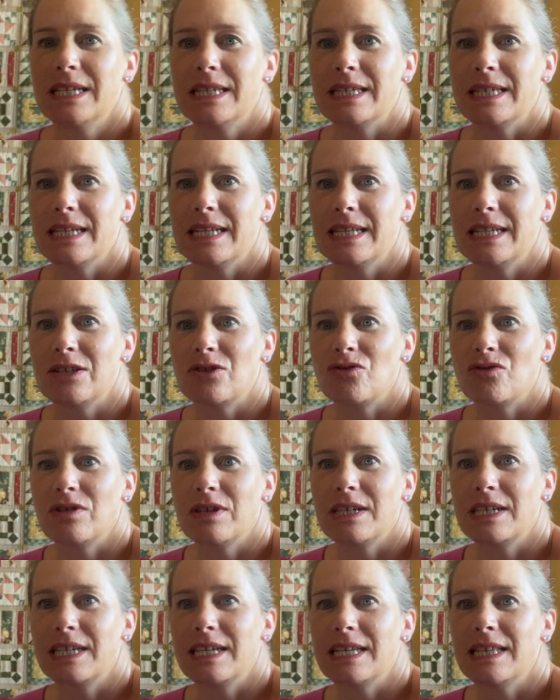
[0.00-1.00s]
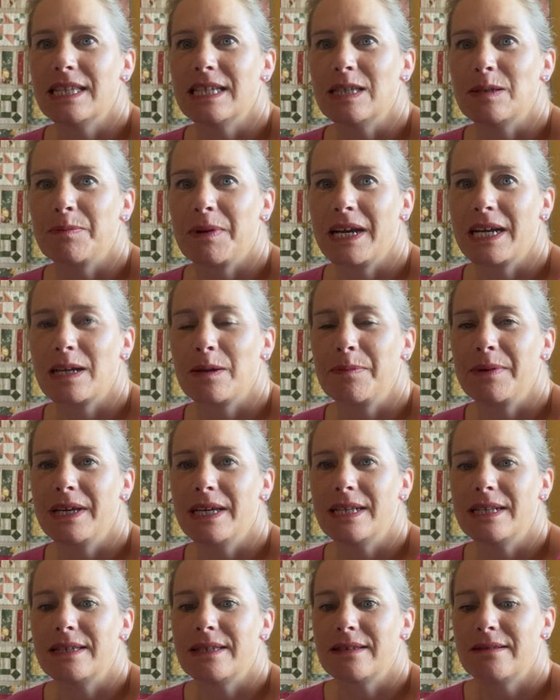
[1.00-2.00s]
So let's try and get this back a
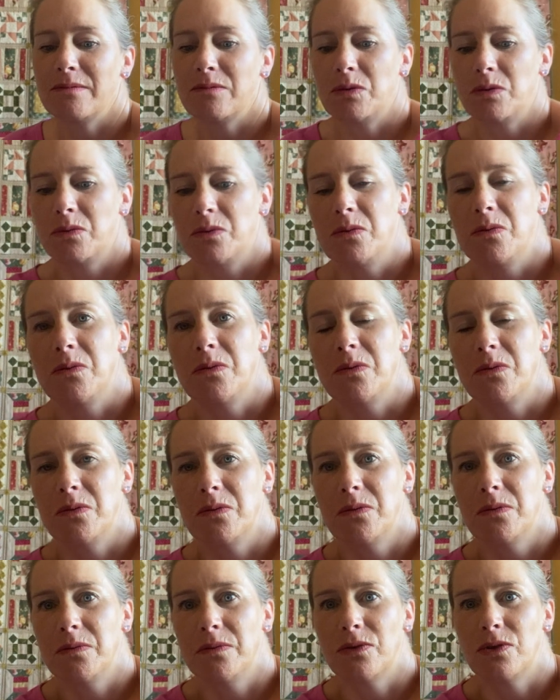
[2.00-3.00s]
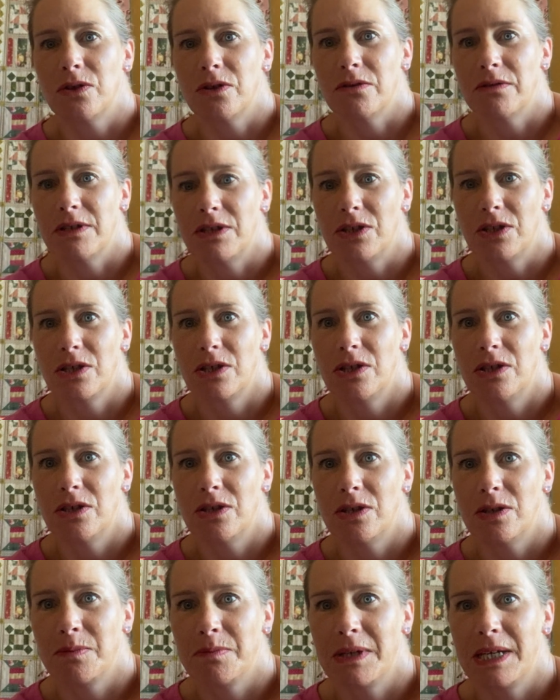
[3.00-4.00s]
bit. Ooh, sorry,
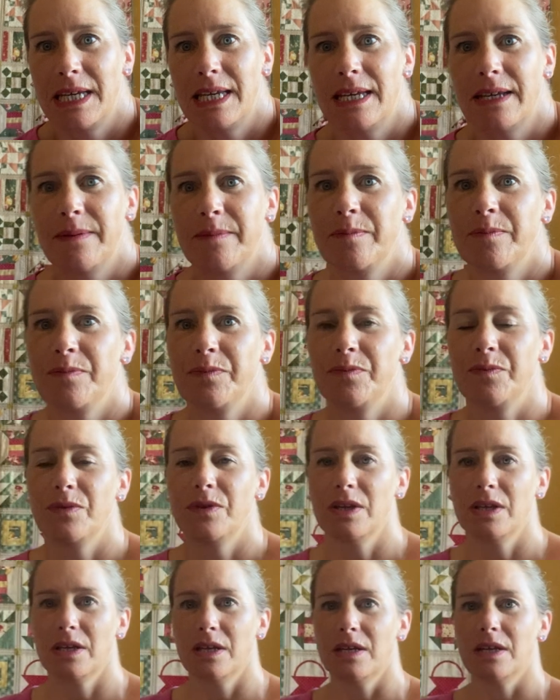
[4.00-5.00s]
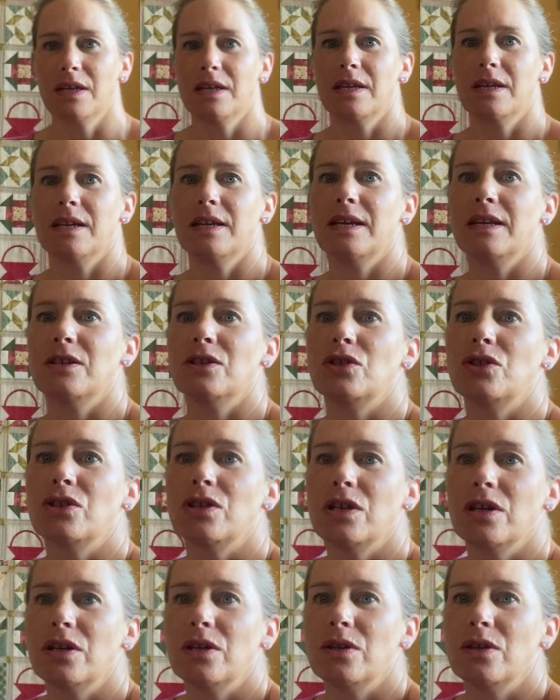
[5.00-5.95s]
excuse me. So